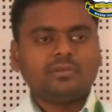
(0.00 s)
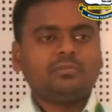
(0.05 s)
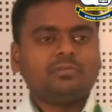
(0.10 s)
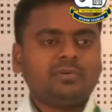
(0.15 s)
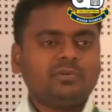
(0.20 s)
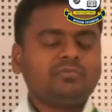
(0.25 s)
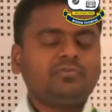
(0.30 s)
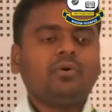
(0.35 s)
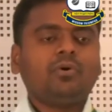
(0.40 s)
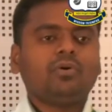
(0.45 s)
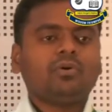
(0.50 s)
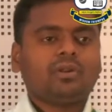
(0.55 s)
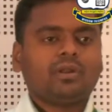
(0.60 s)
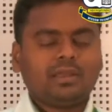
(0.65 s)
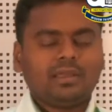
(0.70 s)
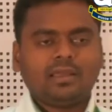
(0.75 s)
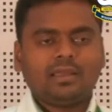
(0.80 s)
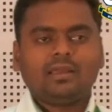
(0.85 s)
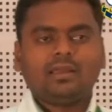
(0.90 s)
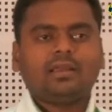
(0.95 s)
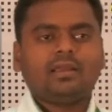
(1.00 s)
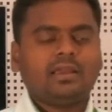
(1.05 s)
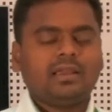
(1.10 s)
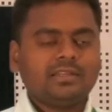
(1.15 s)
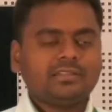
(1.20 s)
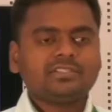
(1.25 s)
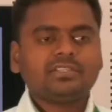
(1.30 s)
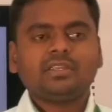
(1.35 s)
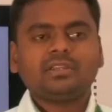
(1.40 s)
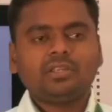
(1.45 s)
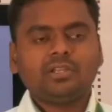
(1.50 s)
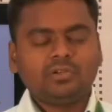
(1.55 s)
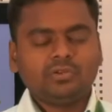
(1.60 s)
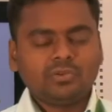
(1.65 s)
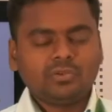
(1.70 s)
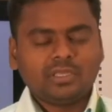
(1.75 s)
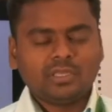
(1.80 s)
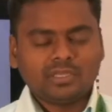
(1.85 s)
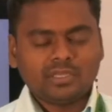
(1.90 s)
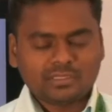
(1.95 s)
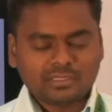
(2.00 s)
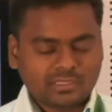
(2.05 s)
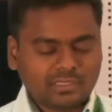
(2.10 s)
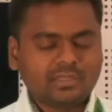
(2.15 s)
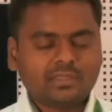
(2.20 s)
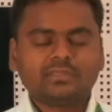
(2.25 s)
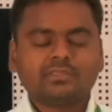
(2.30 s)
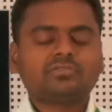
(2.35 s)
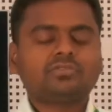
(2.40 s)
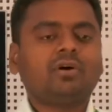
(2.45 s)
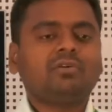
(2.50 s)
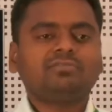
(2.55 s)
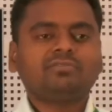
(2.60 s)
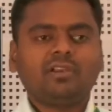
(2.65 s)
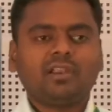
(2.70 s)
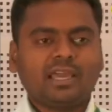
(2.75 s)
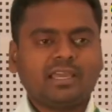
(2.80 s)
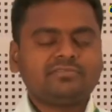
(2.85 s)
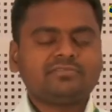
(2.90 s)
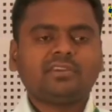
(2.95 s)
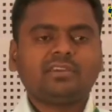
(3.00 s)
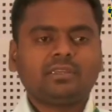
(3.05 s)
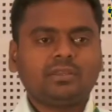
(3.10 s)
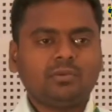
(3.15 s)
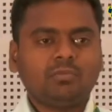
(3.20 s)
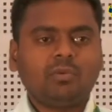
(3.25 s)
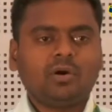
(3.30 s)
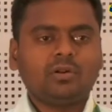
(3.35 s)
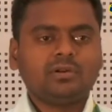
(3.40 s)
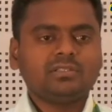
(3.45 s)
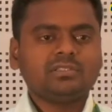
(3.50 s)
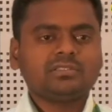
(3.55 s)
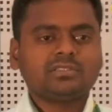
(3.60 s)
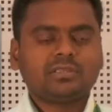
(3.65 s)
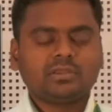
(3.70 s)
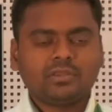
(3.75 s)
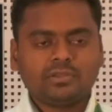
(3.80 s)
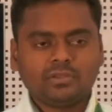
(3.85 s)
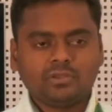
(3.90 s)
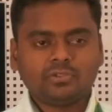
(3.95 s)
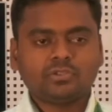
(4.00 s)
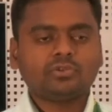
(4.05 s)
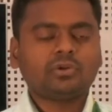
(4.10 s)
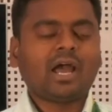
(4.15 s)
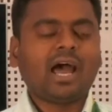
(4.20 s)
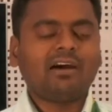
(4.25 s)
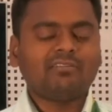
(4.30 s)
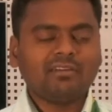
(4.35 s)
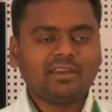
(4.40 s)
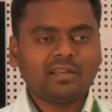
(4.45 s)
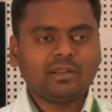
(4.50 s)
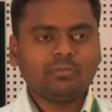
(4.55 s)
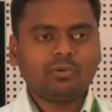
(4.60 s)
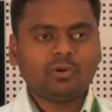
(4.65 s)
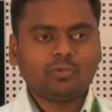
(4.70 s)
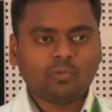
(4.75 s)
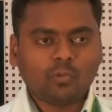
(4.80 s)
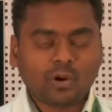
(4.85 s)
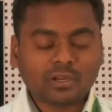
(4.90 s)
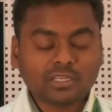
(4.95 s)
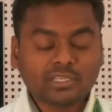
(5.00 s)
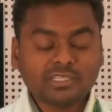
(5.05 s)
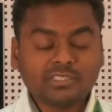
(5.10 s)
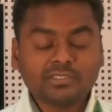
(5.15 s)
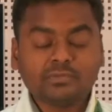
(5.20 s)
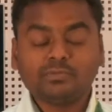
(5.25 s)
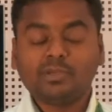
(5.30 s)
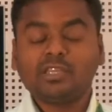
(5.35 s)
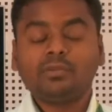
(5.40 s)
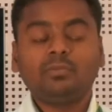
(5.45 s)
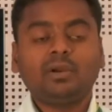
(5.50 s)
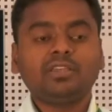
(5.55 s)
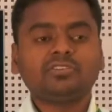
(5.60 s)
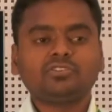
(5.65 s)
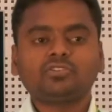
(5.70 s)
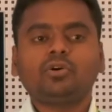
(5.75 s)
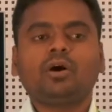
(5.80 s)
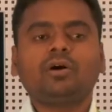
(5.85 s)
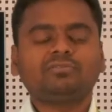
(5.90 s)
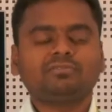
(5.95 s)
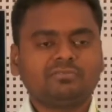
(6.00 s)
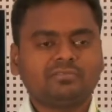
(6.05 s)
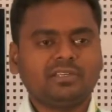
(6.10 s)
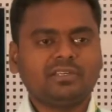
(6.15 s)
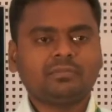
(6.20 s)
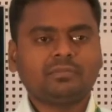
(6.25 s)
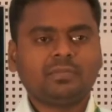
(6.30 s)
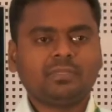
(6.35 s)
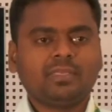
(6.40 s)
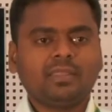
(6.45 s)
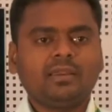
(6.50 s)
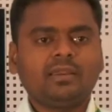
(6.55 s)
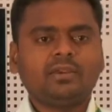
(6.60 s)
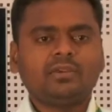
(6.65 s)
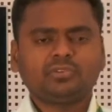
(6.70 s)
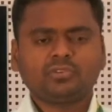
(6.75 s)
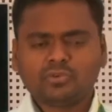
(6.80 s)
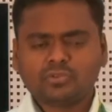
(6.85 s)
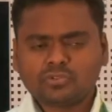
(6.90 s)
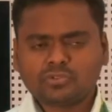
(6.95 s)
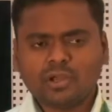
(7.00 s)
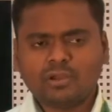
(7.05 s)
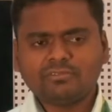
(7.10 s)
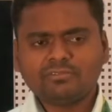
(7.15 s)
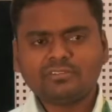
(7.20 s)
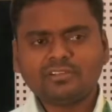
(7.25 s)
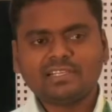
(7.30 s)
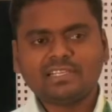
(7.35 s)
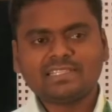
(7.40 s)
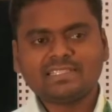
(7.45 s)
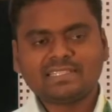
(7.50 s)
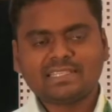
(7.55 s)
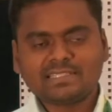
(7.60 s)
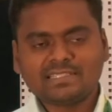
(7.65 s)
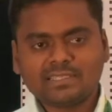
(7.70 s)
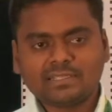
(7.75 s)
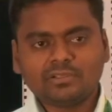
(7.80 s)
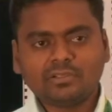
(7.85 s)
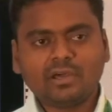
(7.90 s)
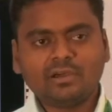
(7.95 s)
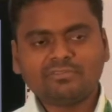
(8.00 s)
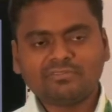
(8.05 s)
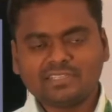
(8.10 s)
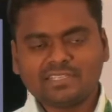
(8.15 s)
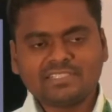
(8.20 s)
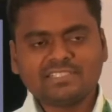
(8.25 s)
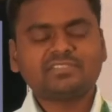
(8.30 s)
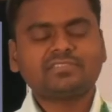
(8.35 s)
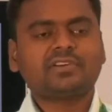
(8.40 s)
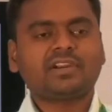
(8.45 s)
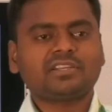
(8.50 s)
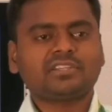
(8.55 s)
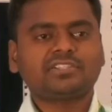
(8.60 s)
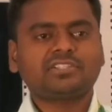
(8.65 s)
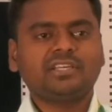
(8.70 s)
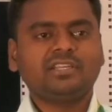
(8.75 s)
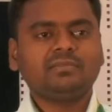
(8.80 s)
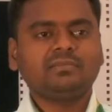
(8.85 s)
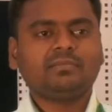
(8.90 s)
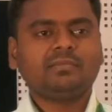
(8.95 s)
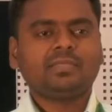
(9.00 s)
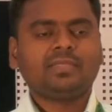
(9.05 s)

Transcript: Before enter into the software lifecycle models, you should aware about what is meant by software. So software is a set of instruction.